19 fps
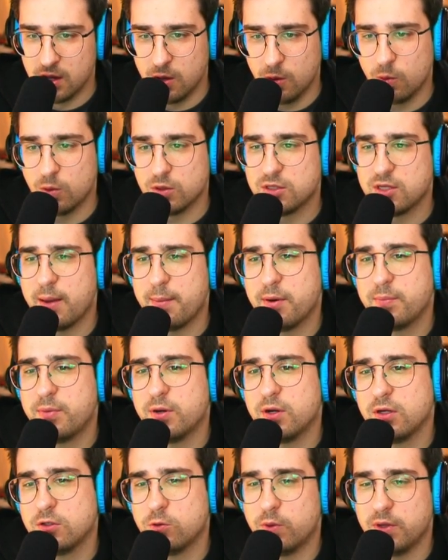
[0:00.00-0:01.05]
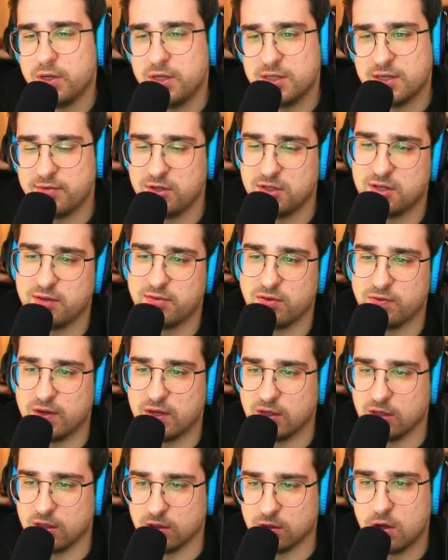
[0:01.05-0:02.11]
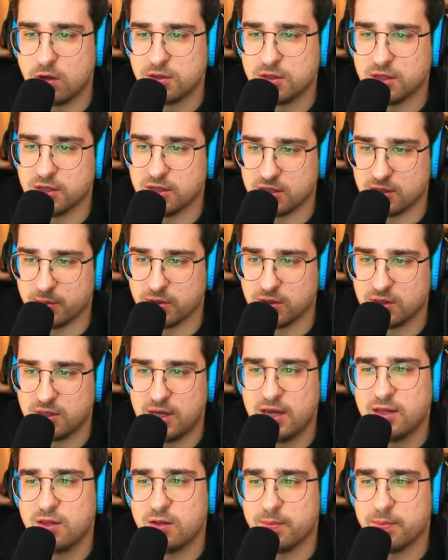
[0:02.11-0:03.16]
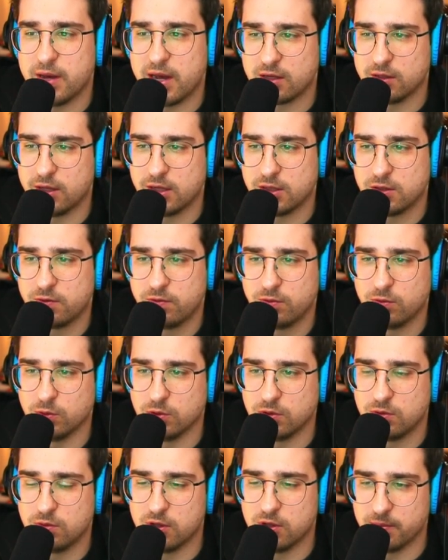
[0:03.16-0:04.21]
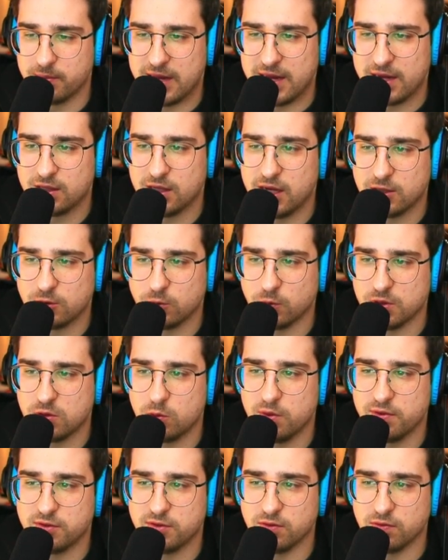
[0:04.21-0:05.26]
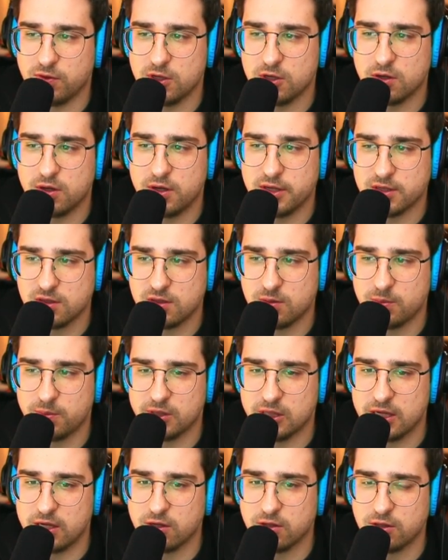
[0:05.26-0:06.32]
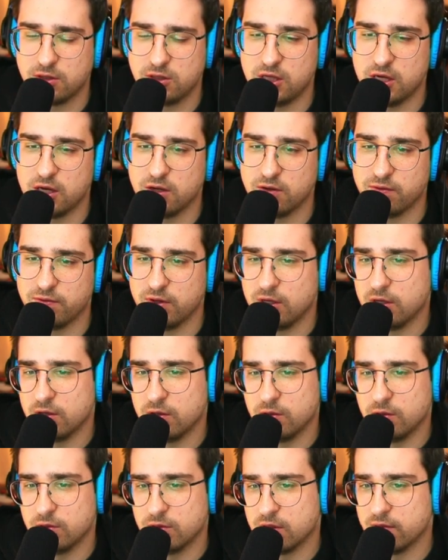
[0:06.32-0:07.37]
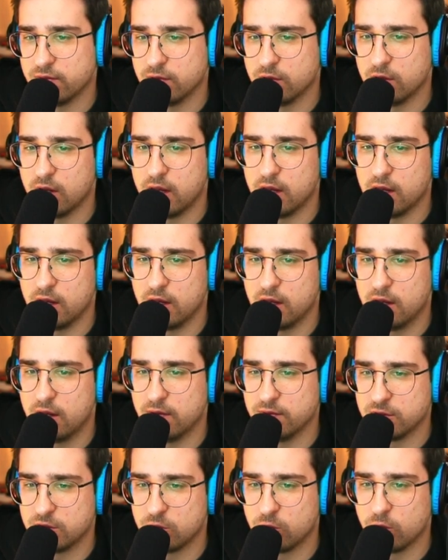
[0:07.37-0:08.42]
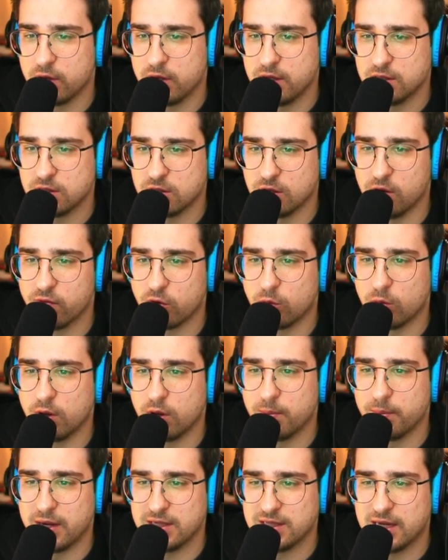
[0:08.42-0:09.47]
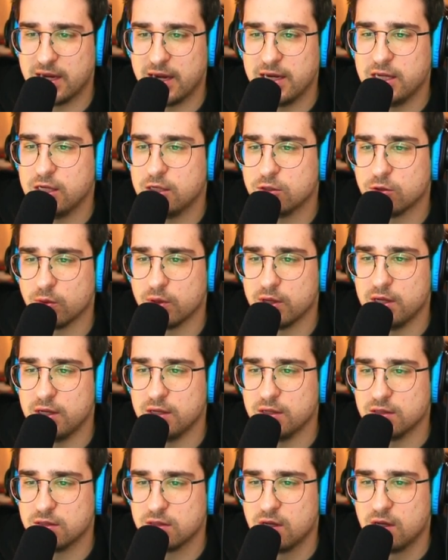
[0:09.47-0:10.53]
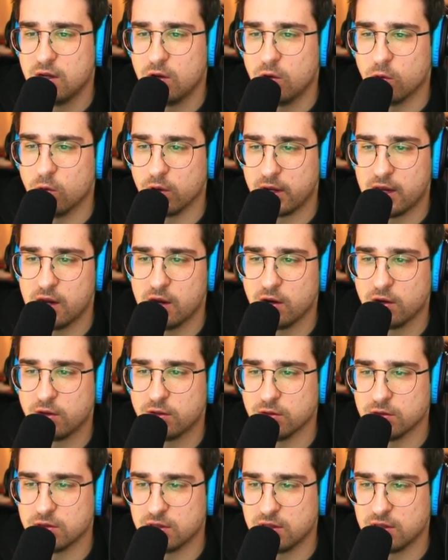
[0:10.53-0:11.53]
When Cyberpunk 2077 finally launched on December 10th, the backlash was swift and furious. Players shared videos of screens overrun by tiny trees or characters